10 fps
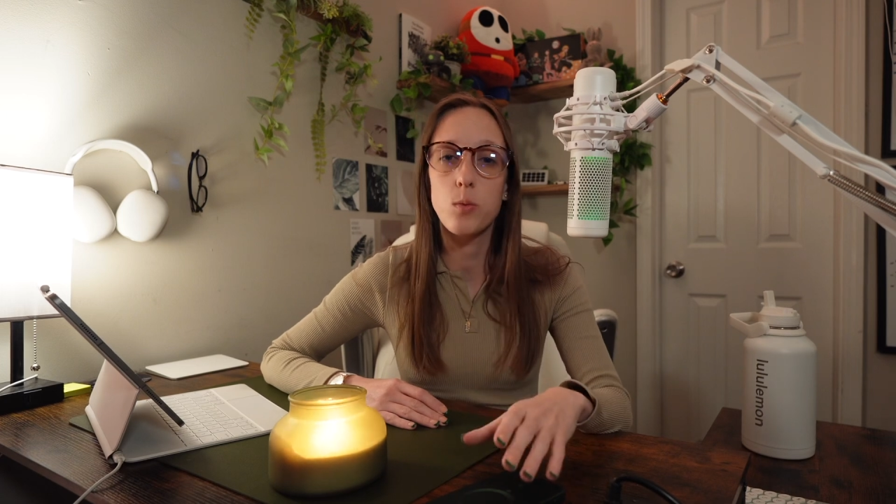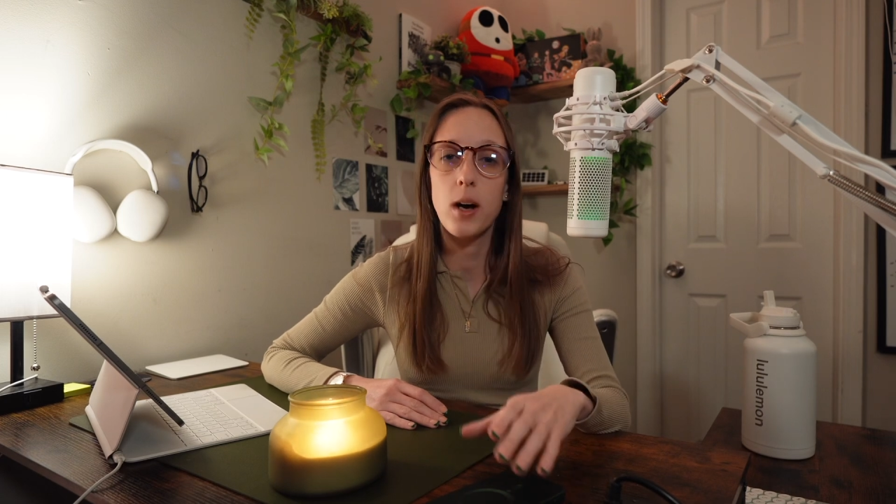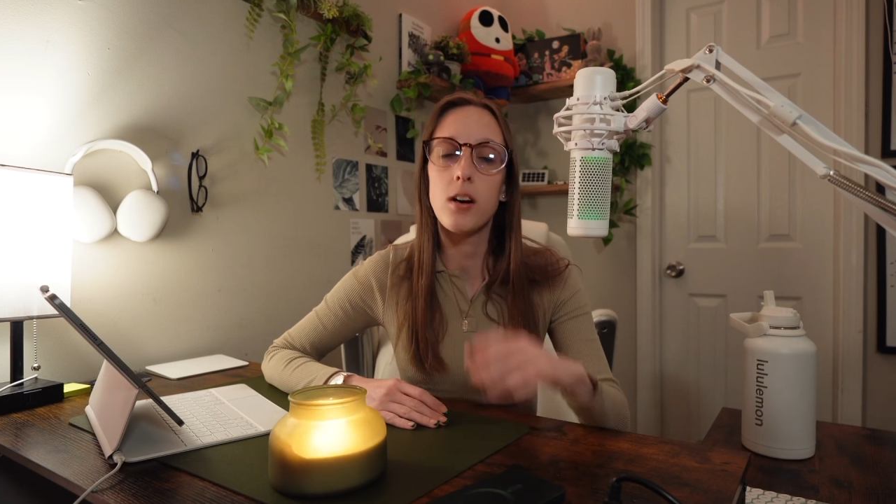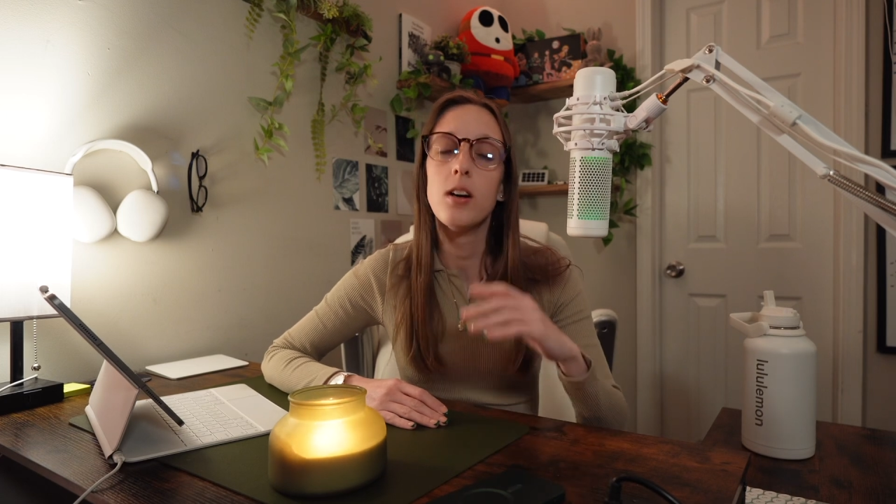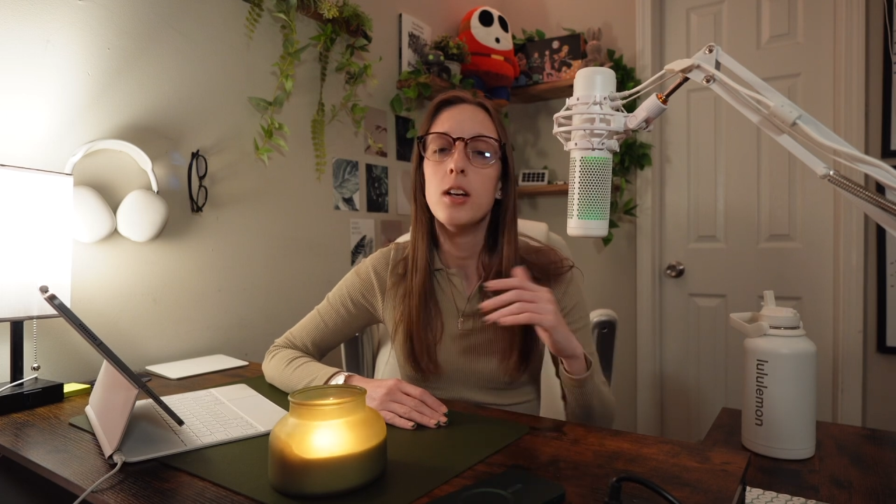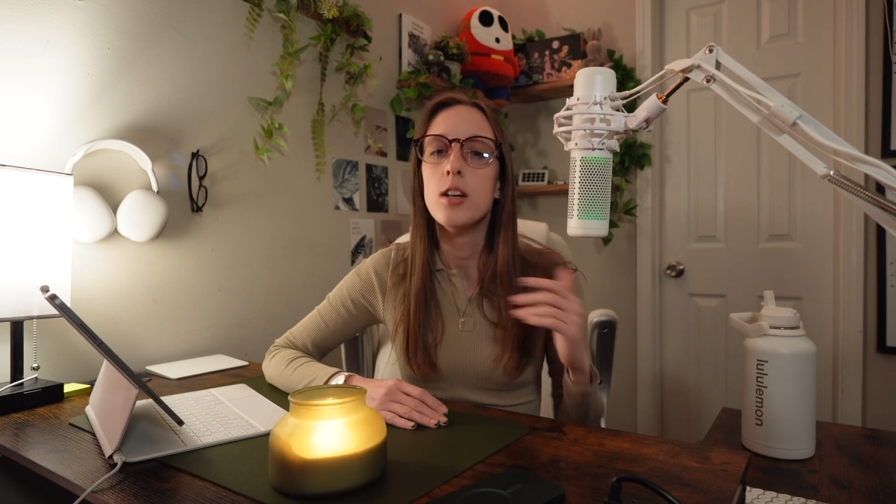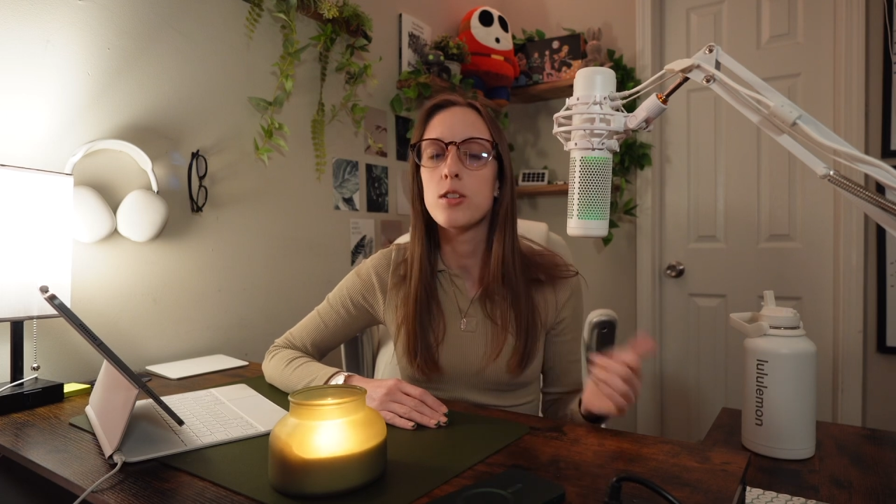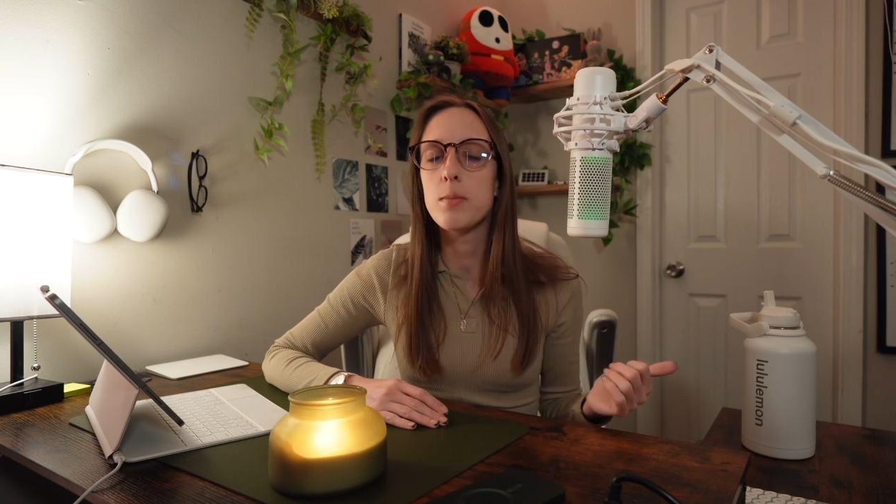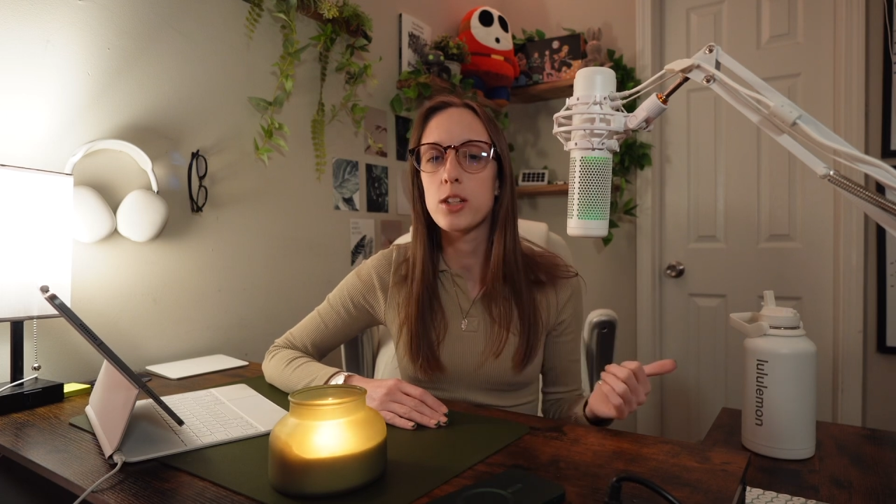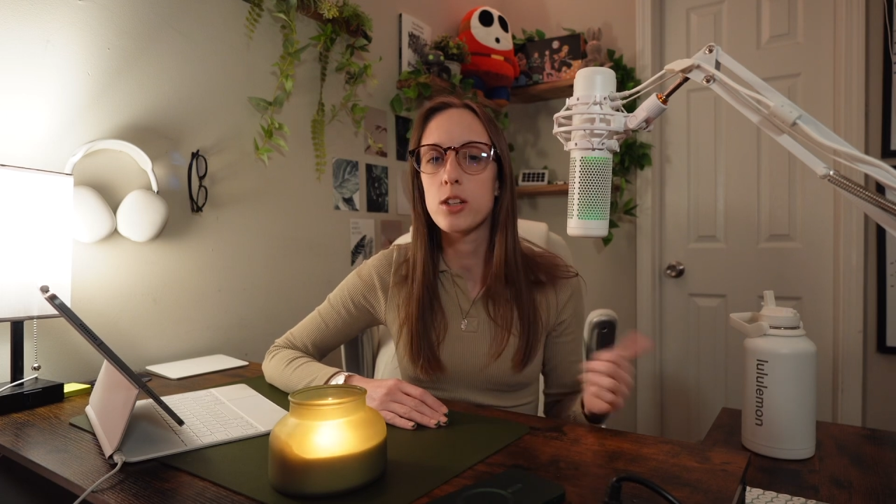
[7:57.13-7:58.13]
well.
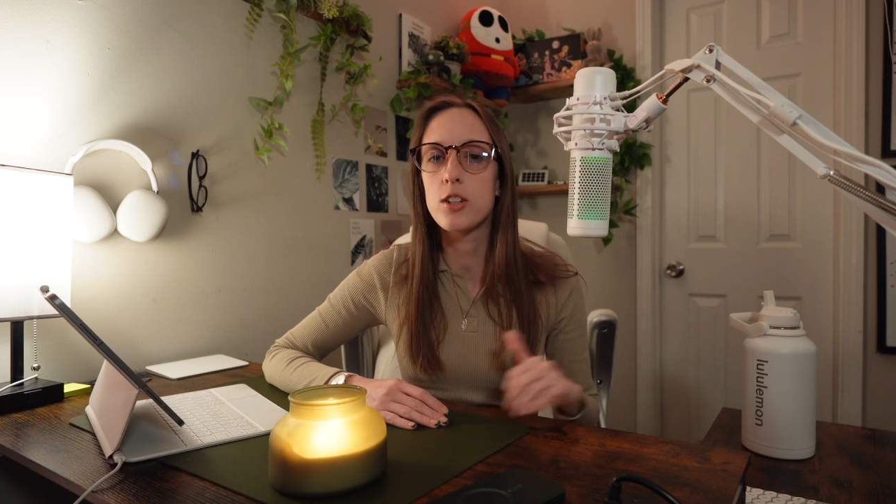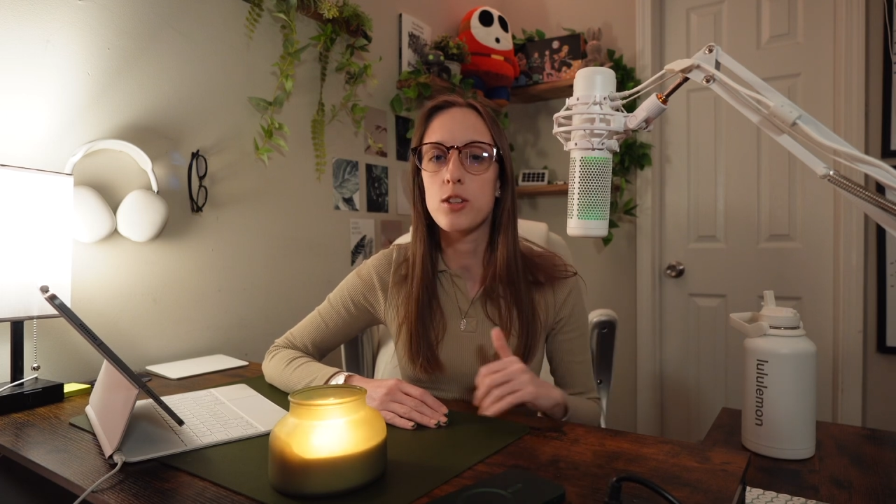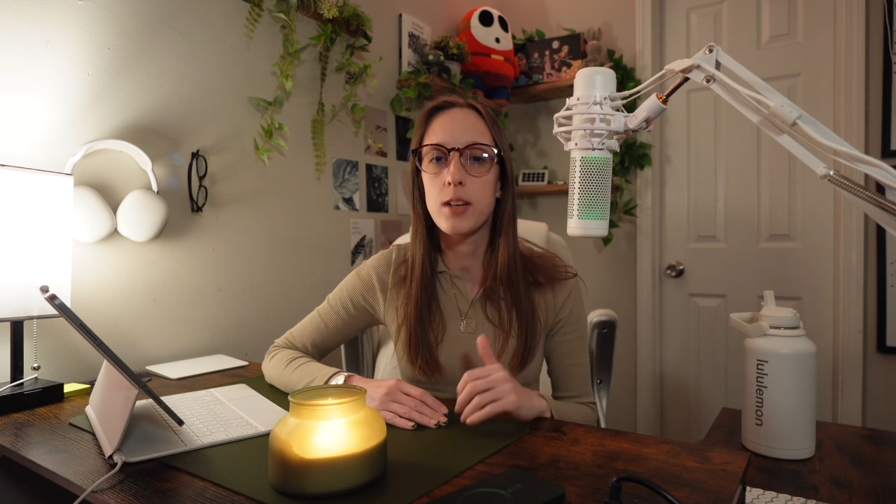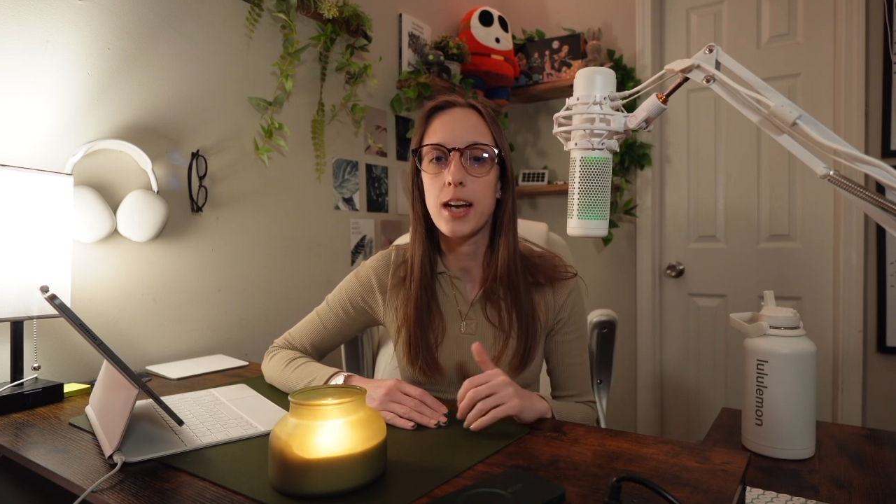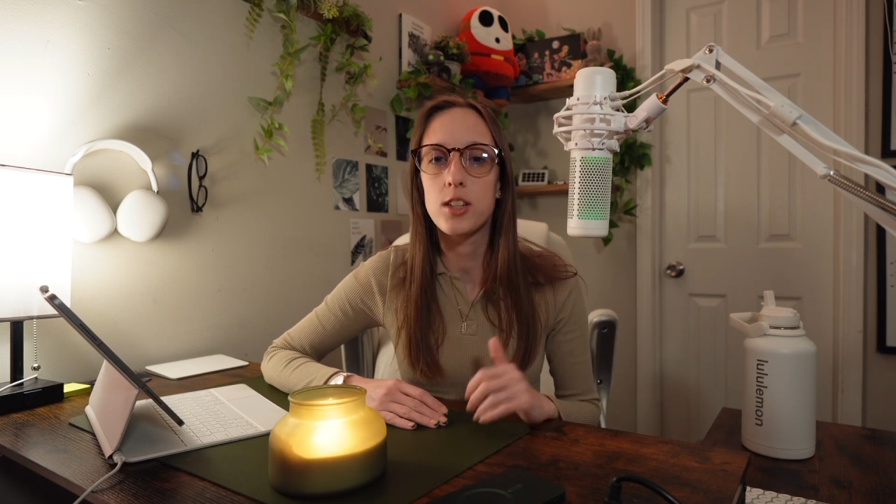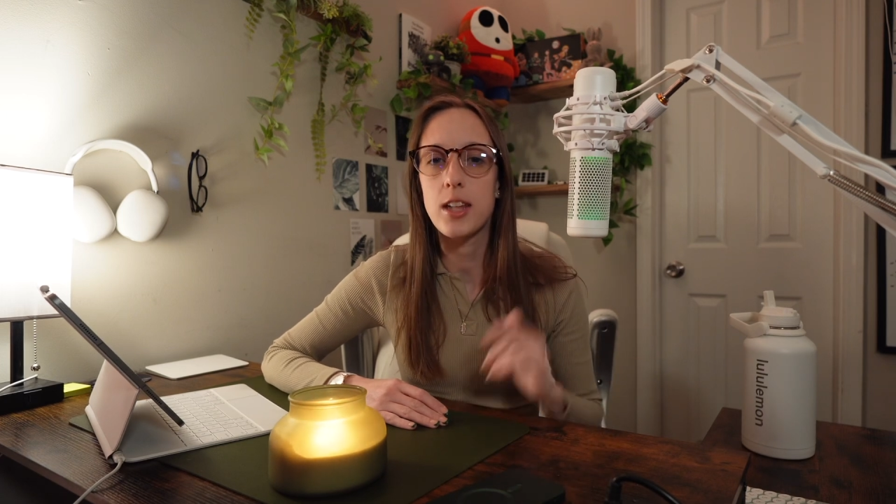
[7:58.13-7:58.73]
So make sure that you catch